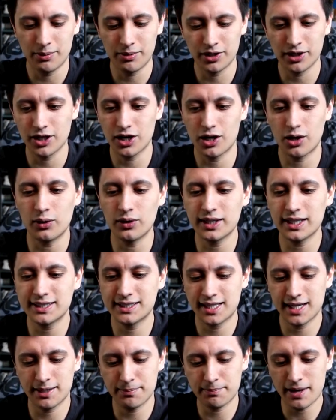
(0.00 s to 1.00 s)
here we go.
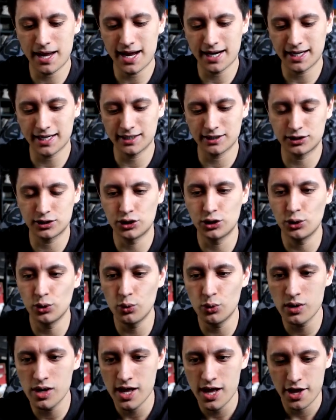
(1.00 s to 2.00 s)
Let's get back
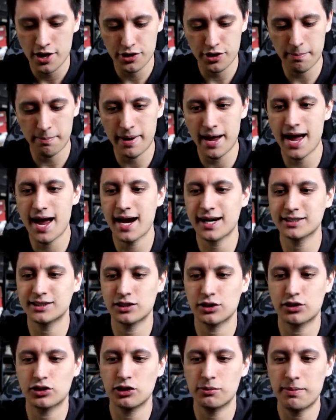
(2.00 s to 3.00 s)
into the packs.
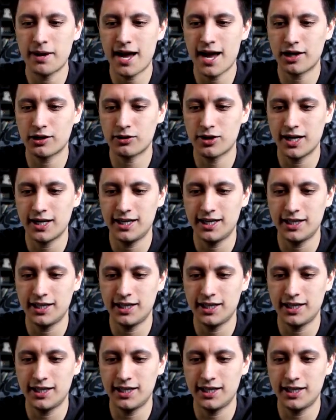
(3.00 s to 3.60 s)
Third pack right